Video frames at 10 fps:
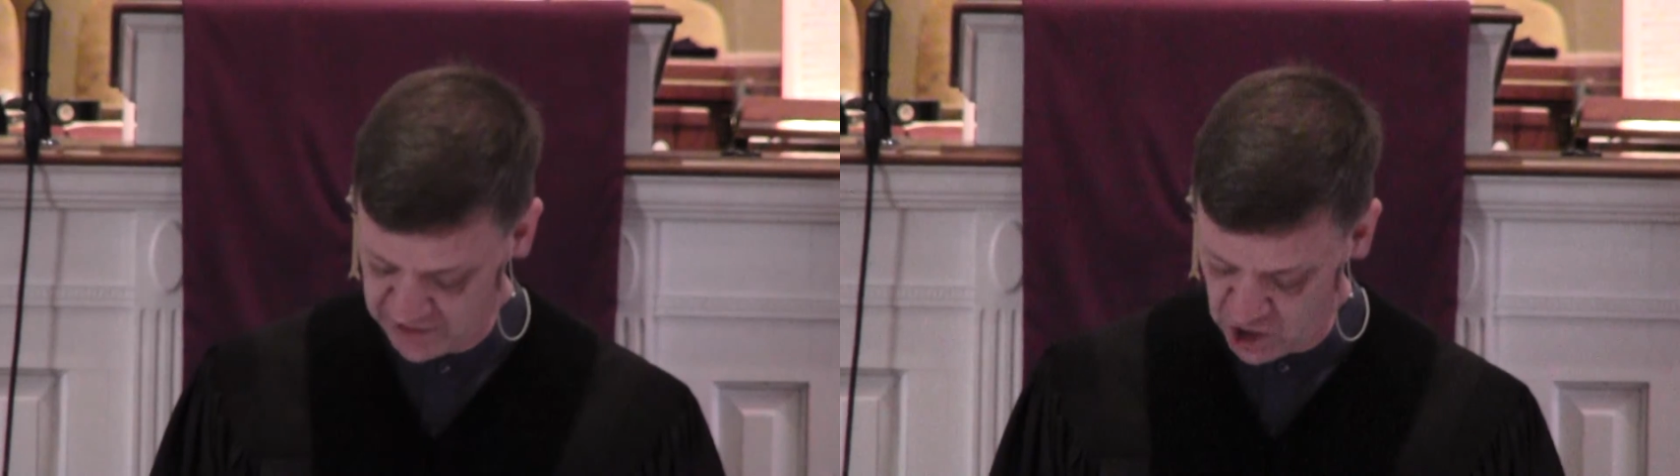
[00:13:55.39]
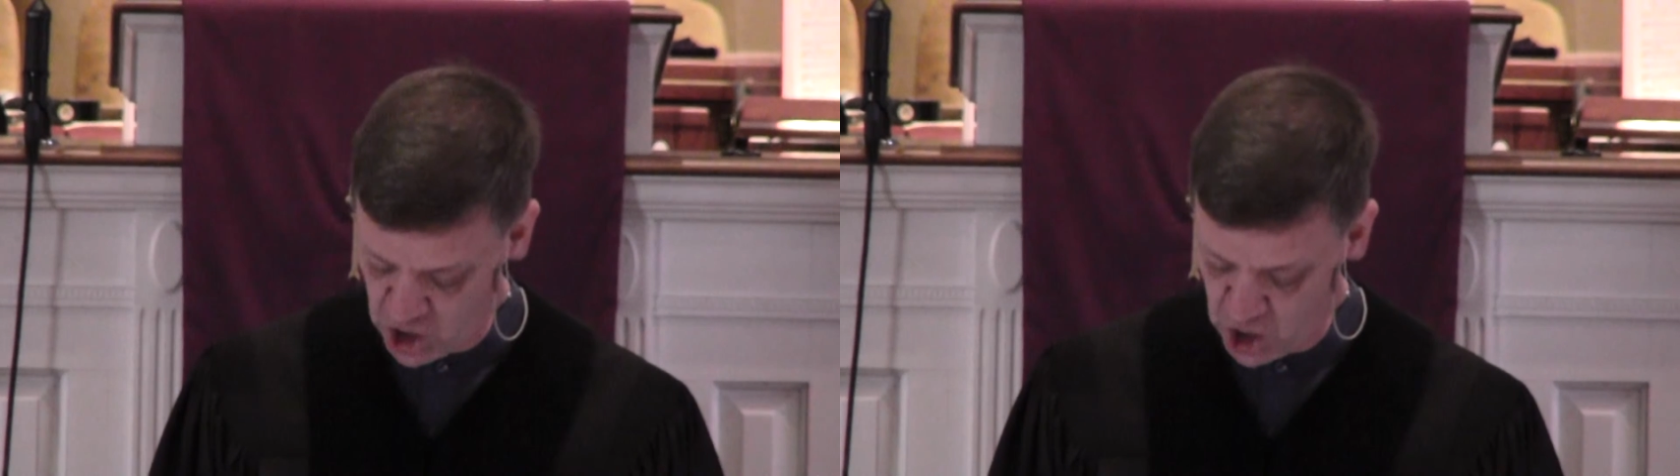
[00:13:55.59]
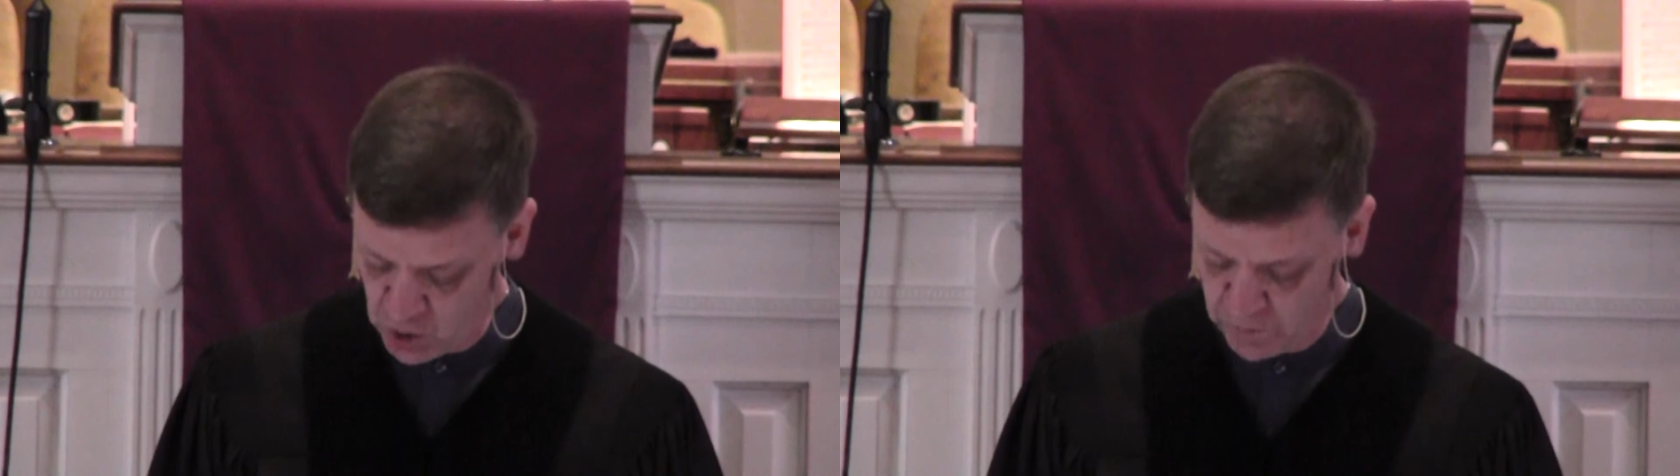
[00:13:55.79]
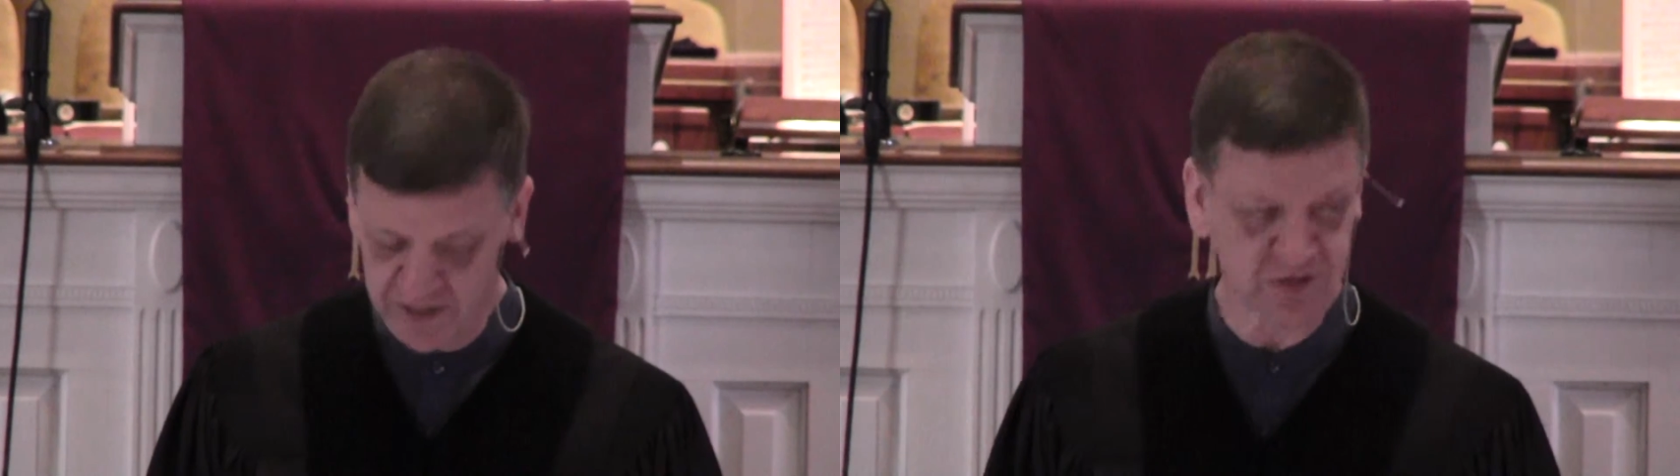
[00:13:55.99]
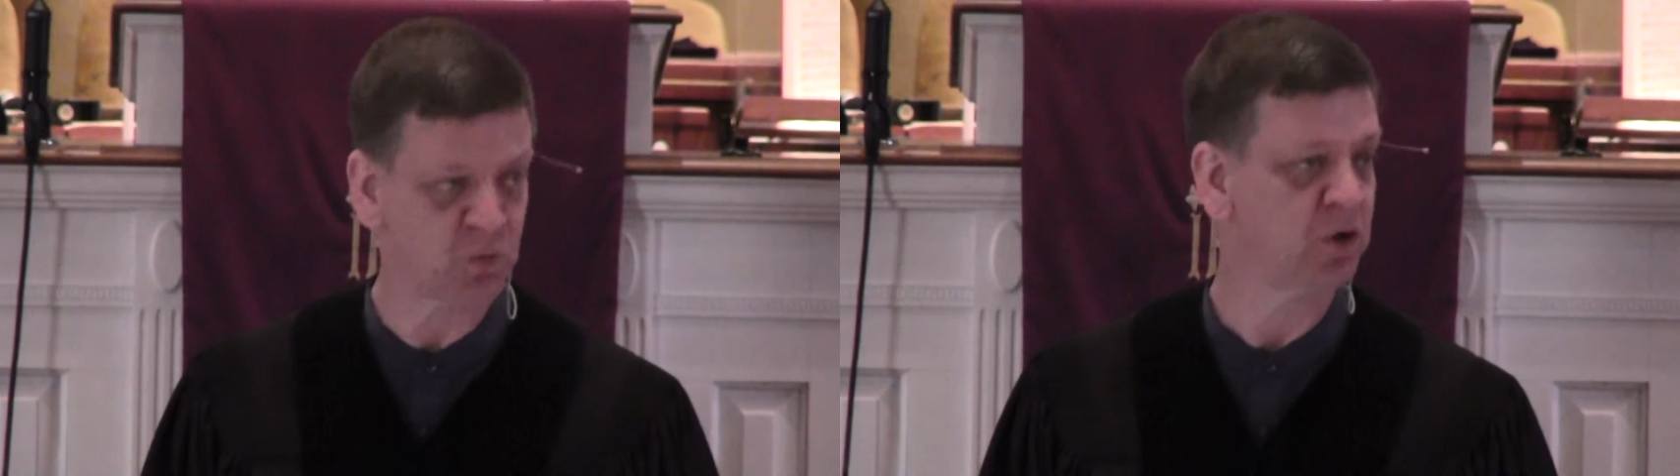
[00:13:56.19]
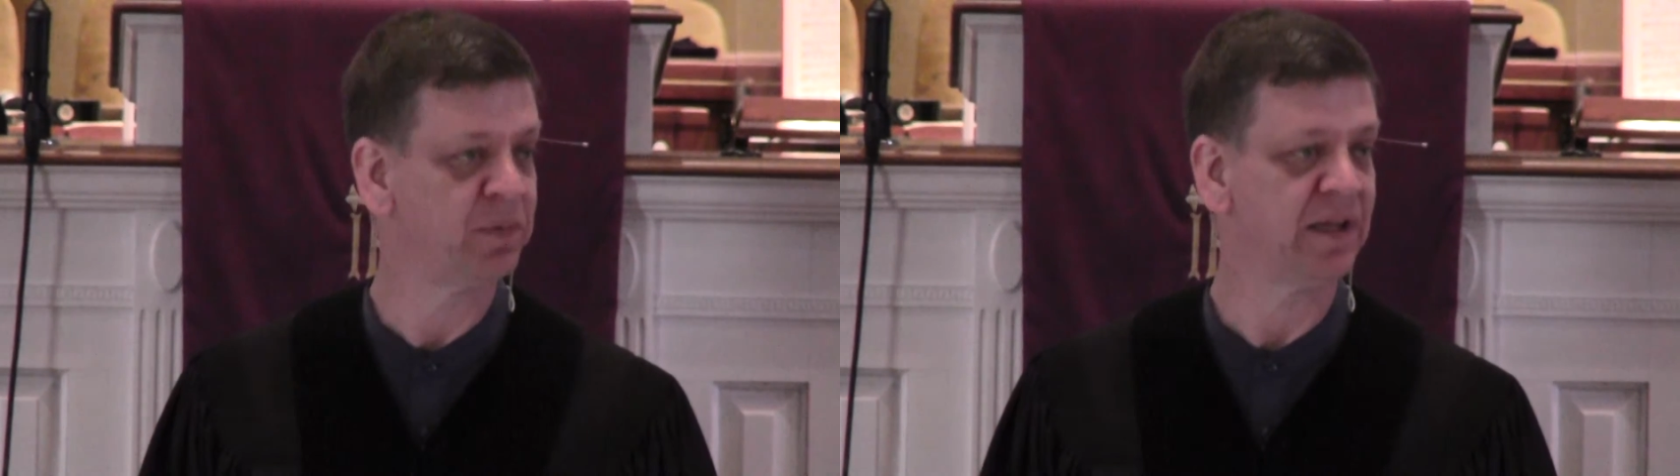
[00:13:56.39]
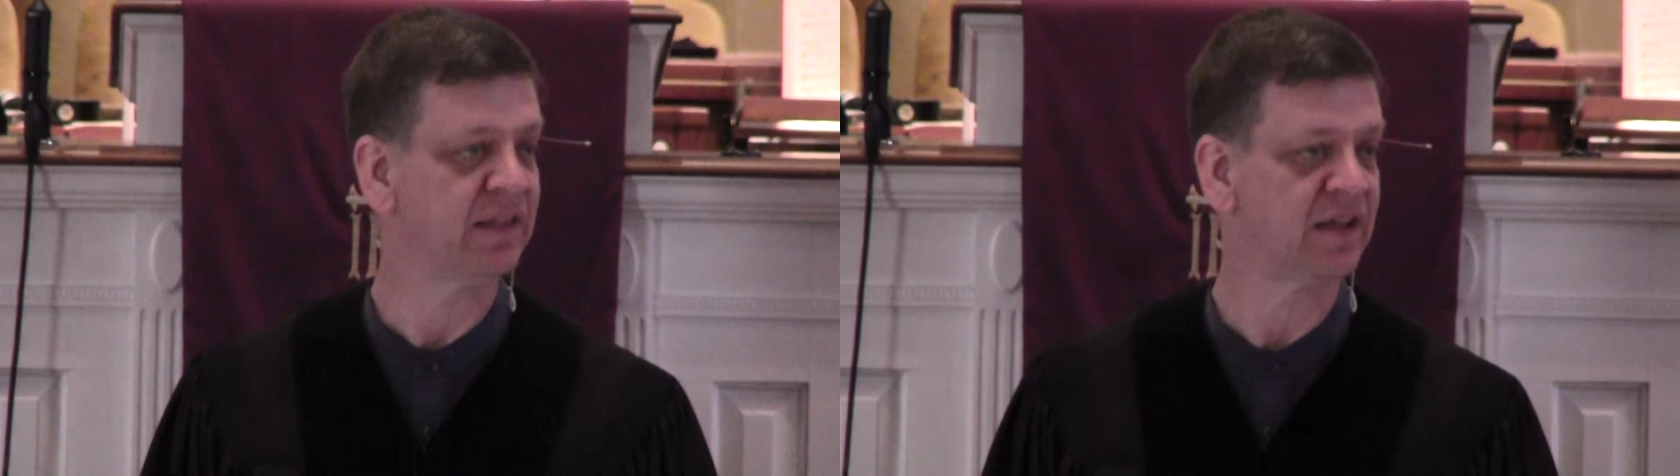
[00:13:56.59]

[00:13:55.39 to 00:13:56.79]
and always will be.